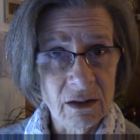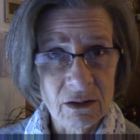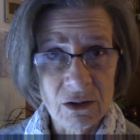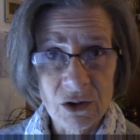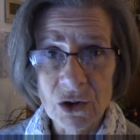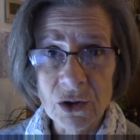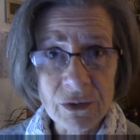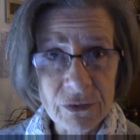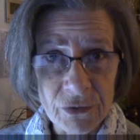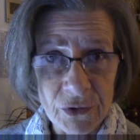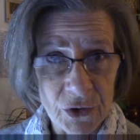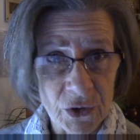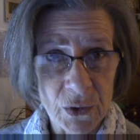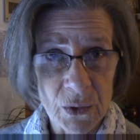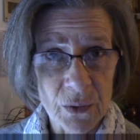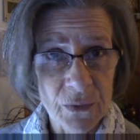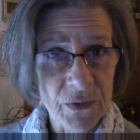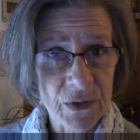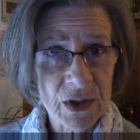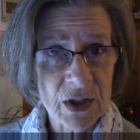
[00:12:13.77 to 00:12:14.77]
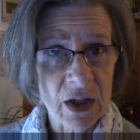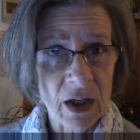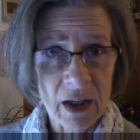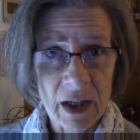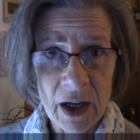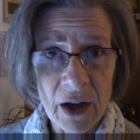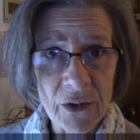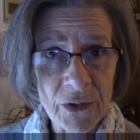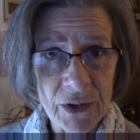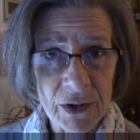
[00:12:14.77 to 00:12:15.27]
good for you, if it's not
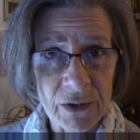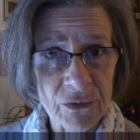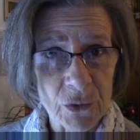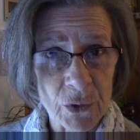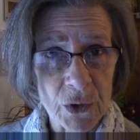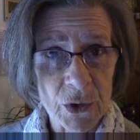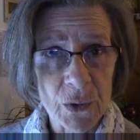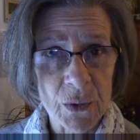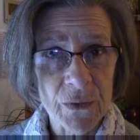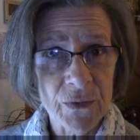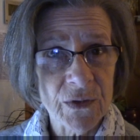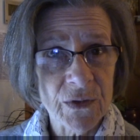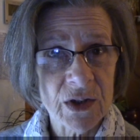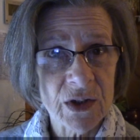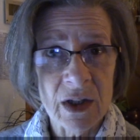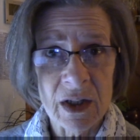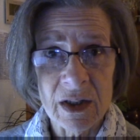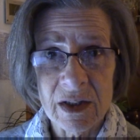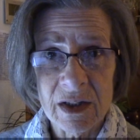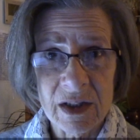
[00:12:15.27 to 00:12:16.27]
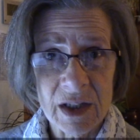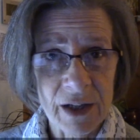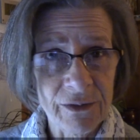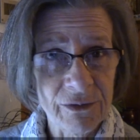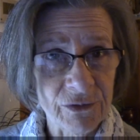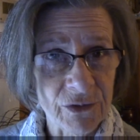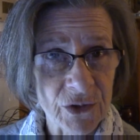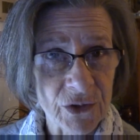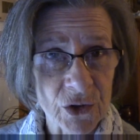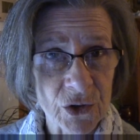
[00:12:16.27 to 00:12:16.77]
healthy for you, if it's not safe
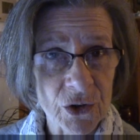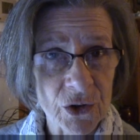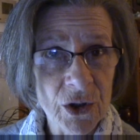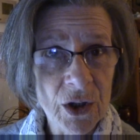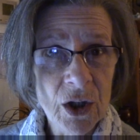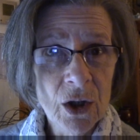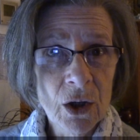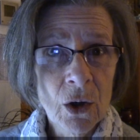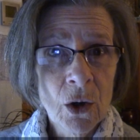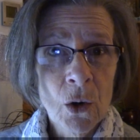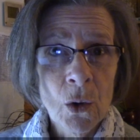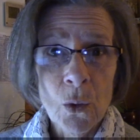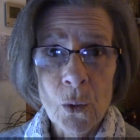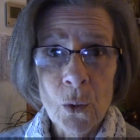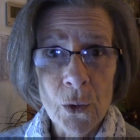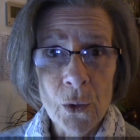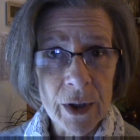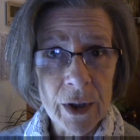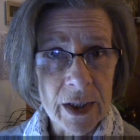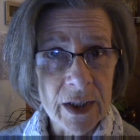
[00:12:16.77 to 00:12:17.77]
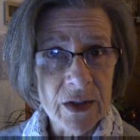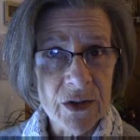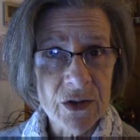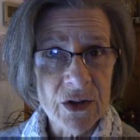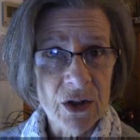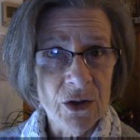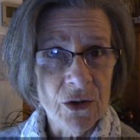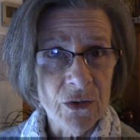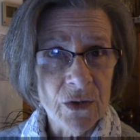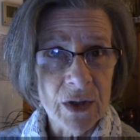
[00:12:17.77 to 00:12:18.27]
for your organs
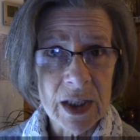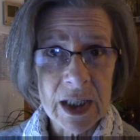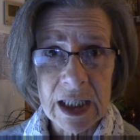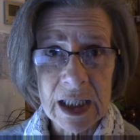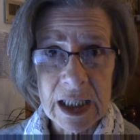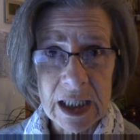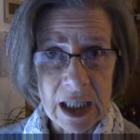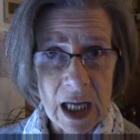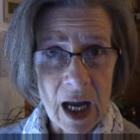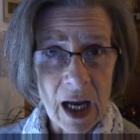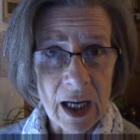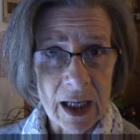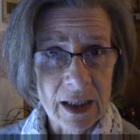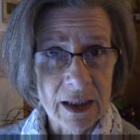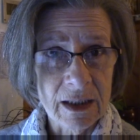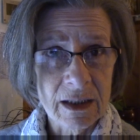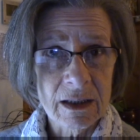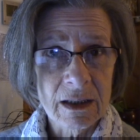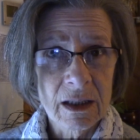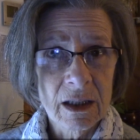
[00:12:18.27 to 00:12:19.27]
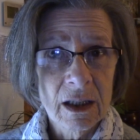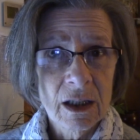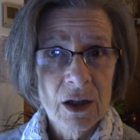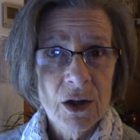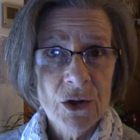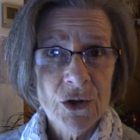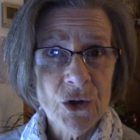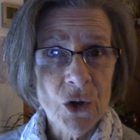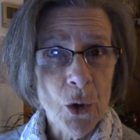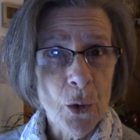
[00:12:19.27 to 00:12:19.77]
and your insides.
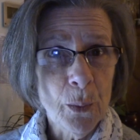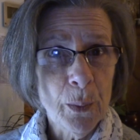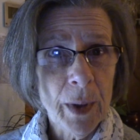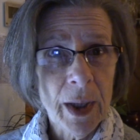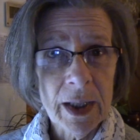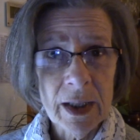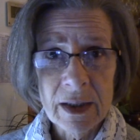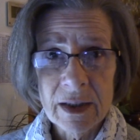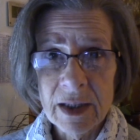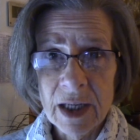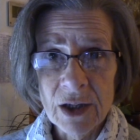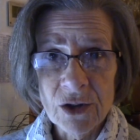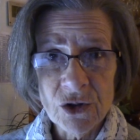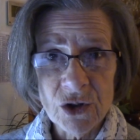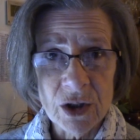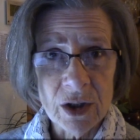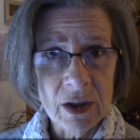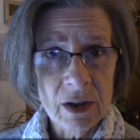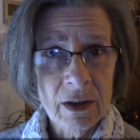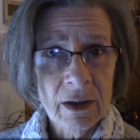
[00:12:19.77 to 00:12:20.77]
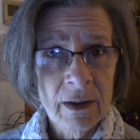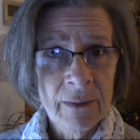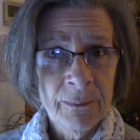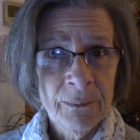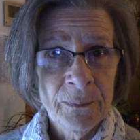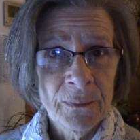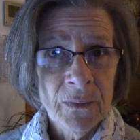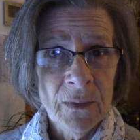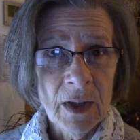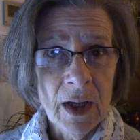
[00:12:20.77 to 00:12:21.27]
So pay attention.
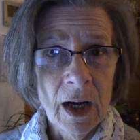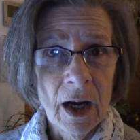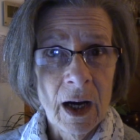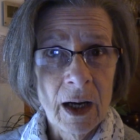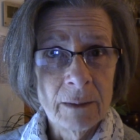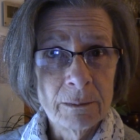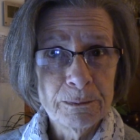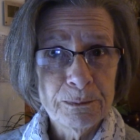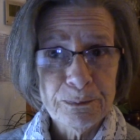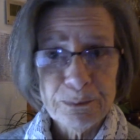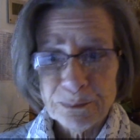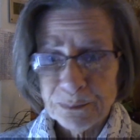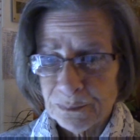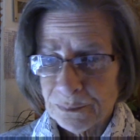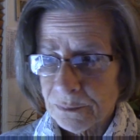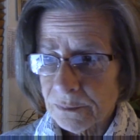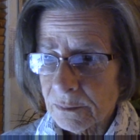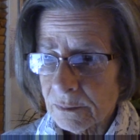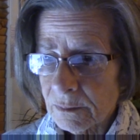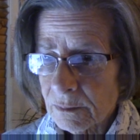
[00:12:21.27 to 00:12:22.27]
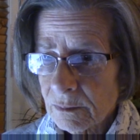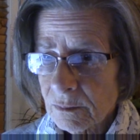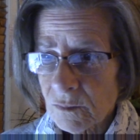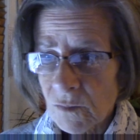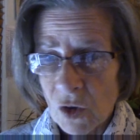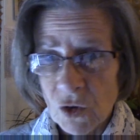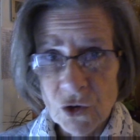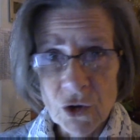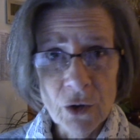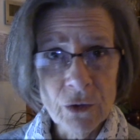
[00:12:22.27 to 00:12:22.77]

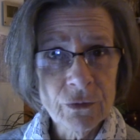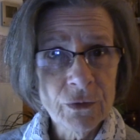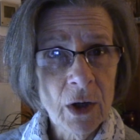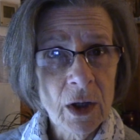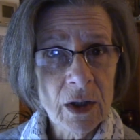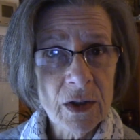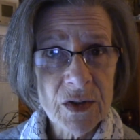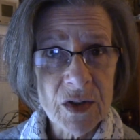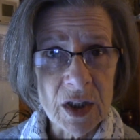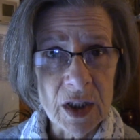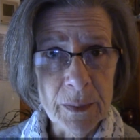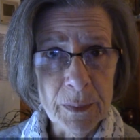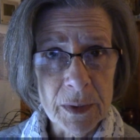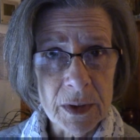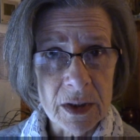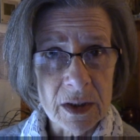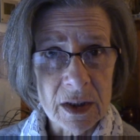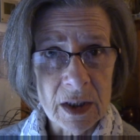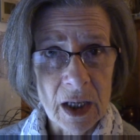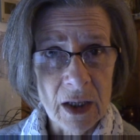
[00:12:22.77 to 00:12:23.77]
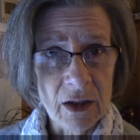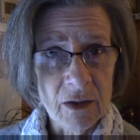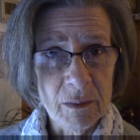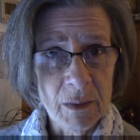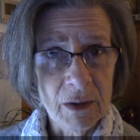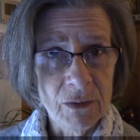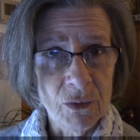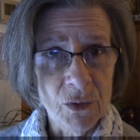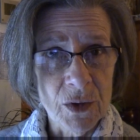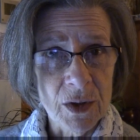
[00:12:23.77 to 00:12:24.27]
Don't fall asleep at the sound of
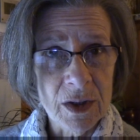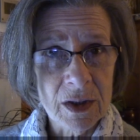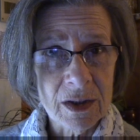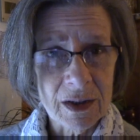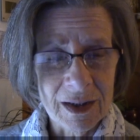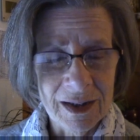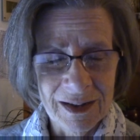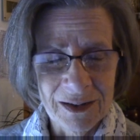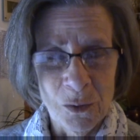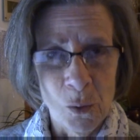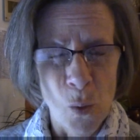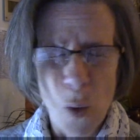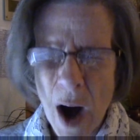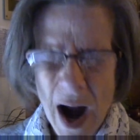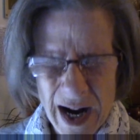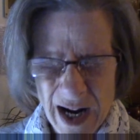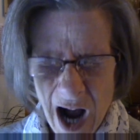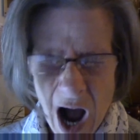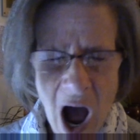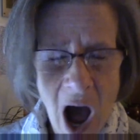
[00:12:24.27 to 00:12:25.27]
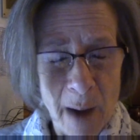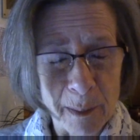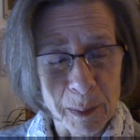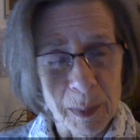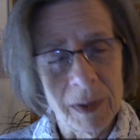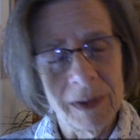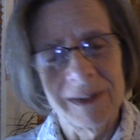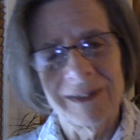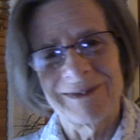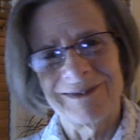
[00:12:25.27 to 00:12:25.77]
my voice. Wake up!
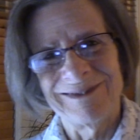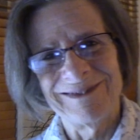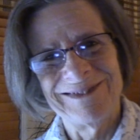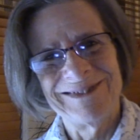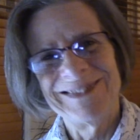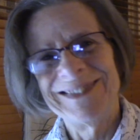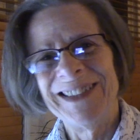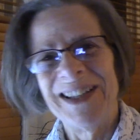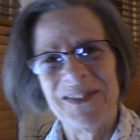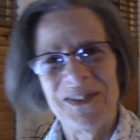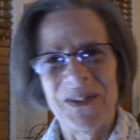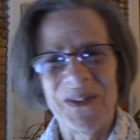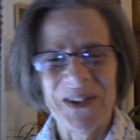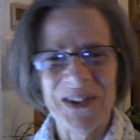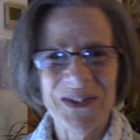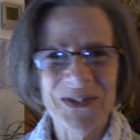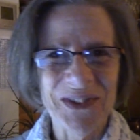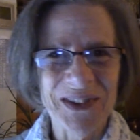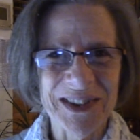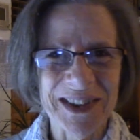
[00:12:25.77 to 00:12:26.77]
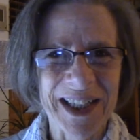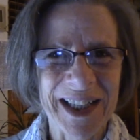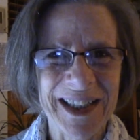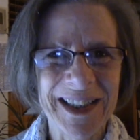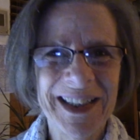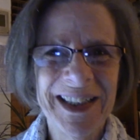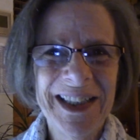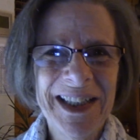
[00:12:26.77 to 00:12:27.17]
Have a wonderful day.